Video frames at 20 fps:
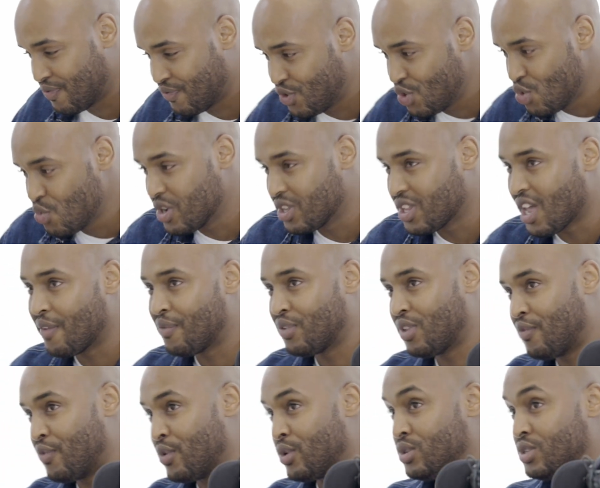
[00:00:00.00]
viewing that for
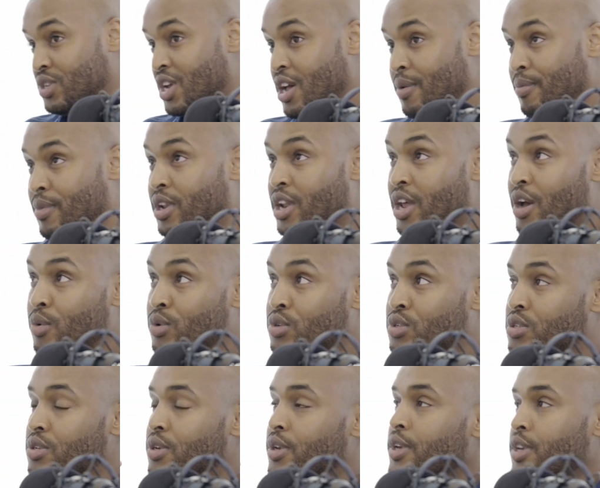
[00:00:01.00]
the first time, and I
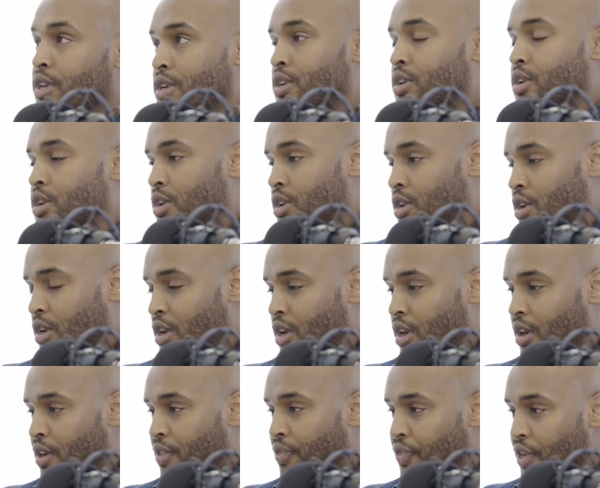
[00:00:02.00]
was
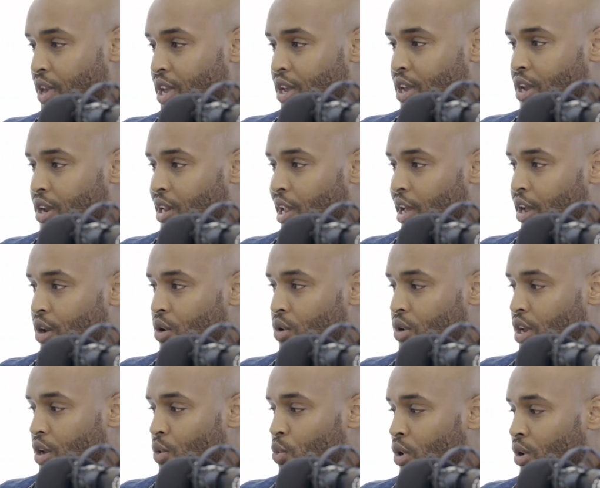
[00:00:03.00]
thinking, like,
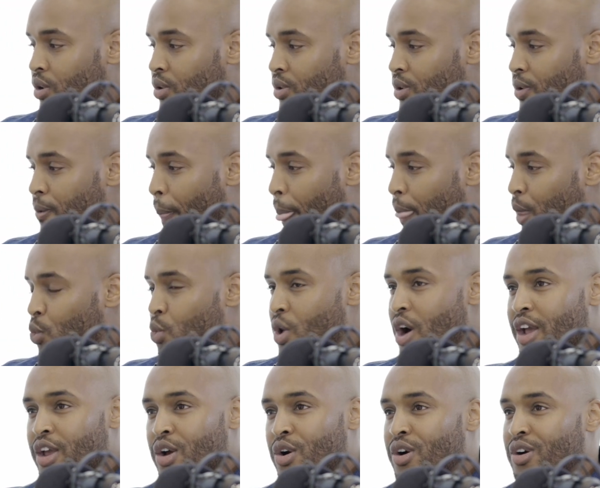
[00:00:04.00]
okay, well,
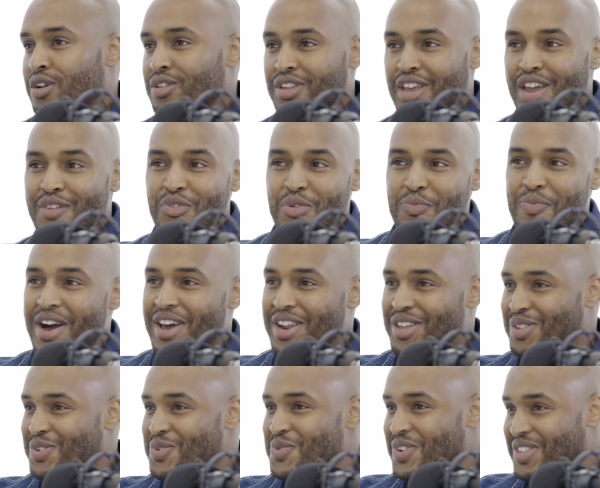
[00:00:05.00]
why aren't everybody
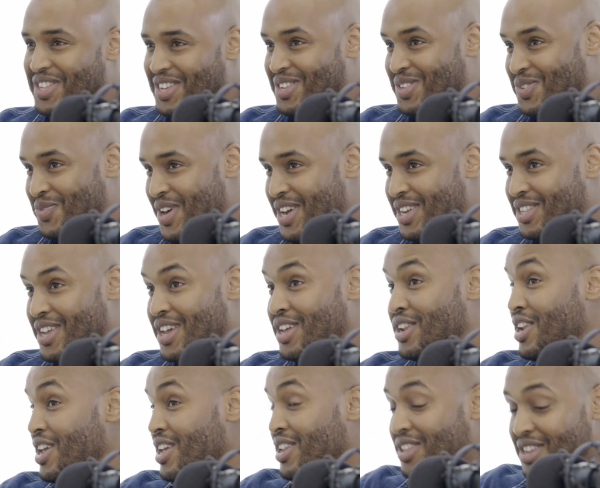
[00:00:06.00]
doing this, right?
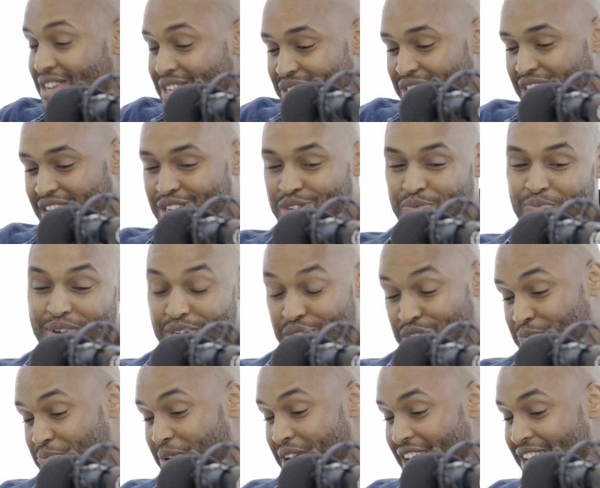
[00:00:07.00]
And in this case, but
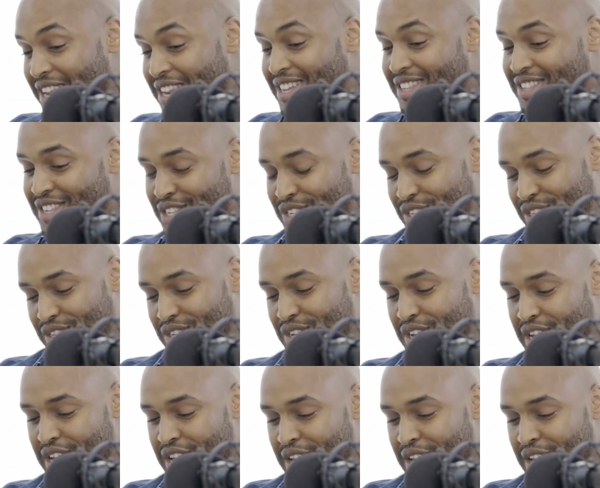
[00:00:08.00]
just by ending this